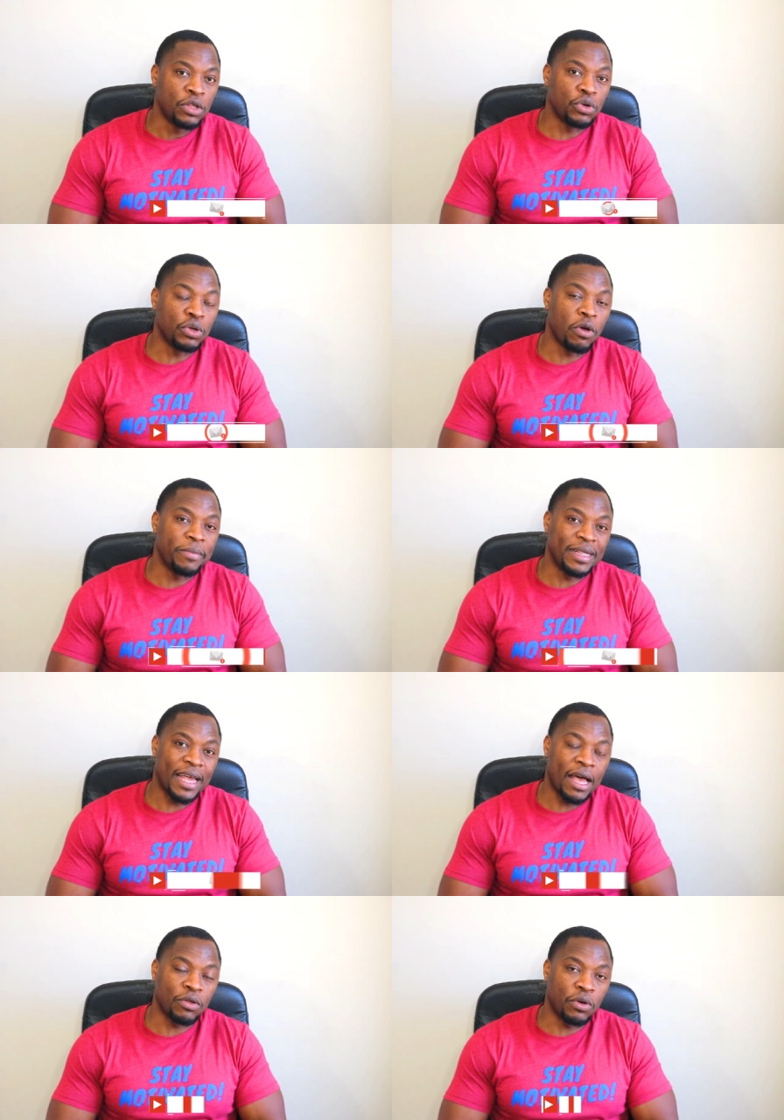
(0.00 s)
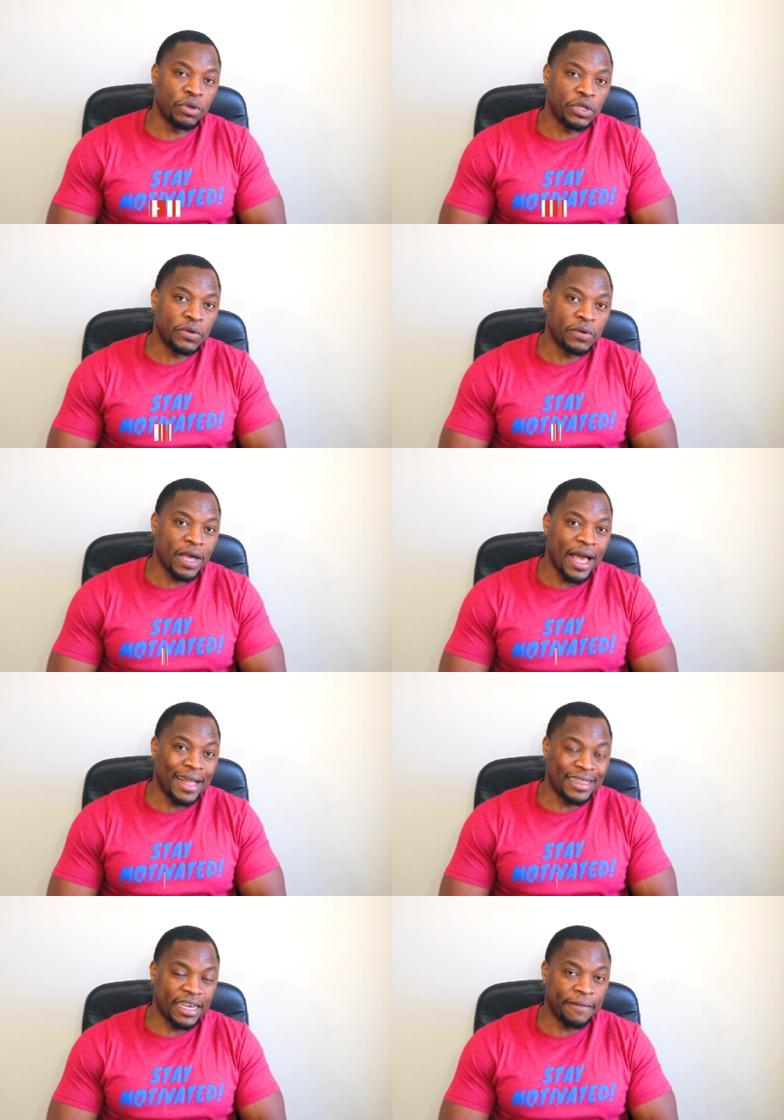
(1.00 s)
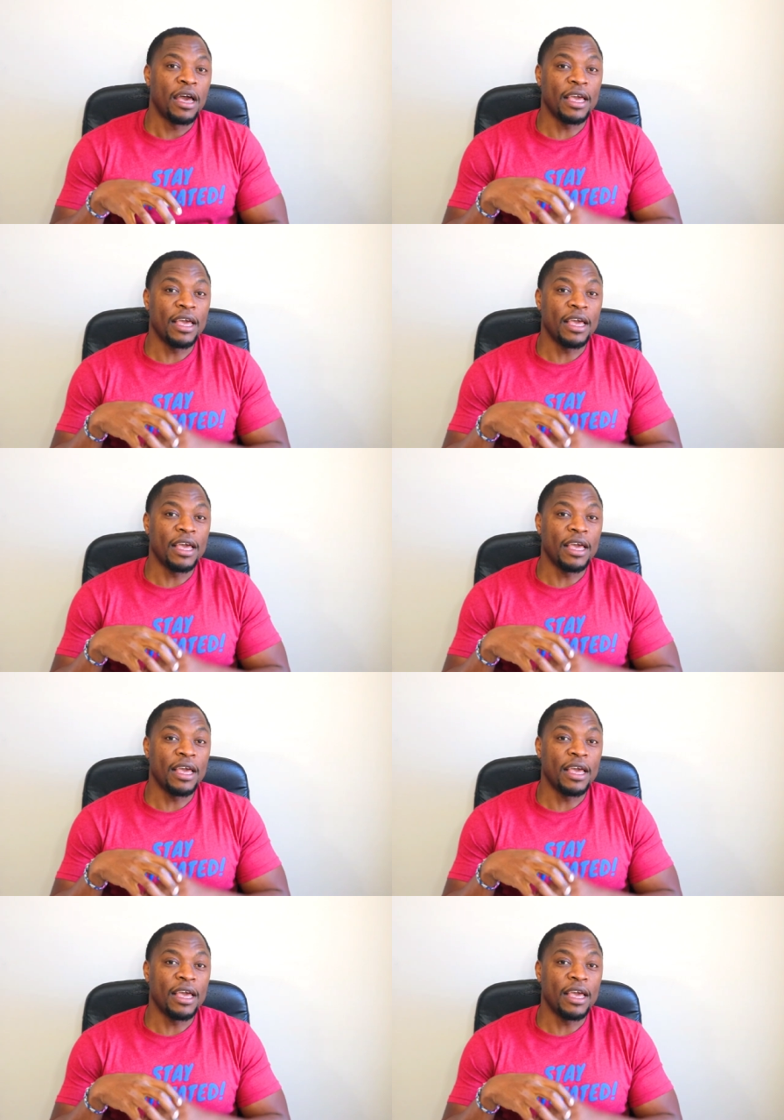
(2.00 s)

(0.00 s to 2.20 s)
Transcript: so you don't miss out on new content.